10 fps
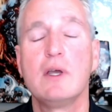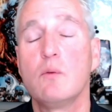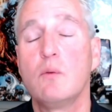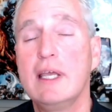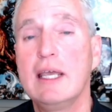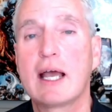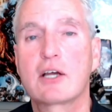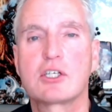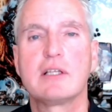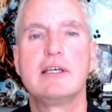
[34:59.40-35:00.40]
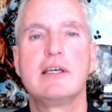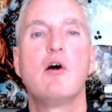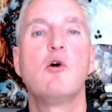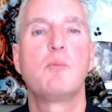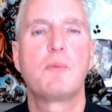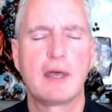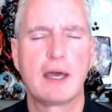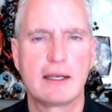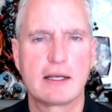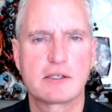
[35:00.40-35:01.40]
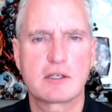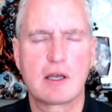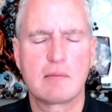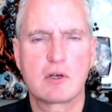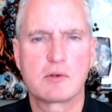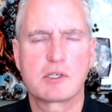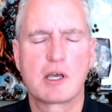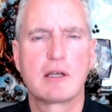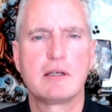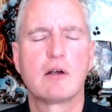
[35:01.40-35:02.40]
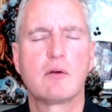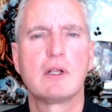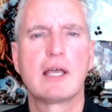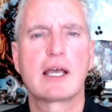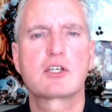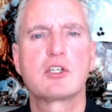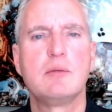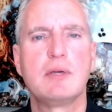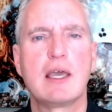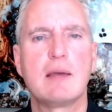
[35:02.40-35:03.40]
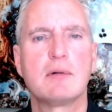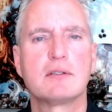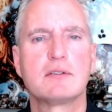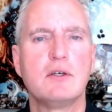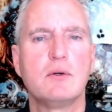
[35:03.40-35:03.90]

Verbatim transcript: We, we actually hope that as time goes on here, we'll actually be able